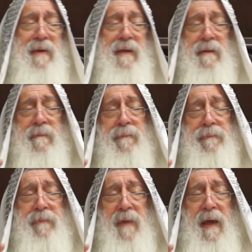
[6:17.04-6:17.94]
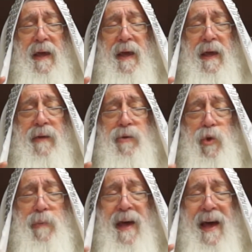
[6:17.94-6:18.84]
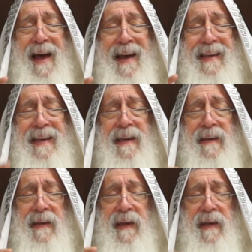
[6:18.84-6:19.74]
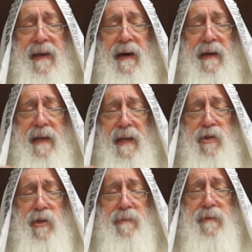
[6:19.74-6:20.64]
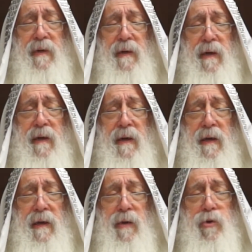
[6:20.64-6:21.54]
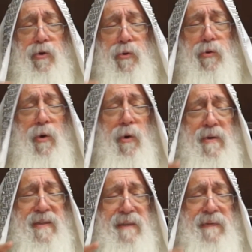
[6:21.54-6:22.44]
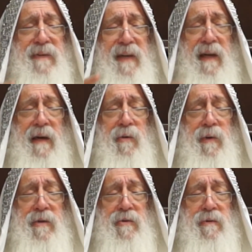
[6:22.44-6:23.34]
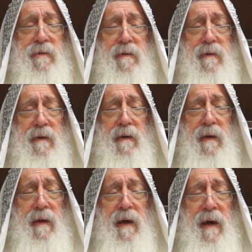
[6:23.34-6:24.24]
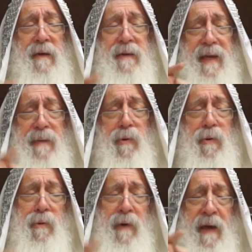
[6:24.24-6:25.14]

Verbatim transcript: means to be a king here in Egypt, you should know 70 languages, and Hebrew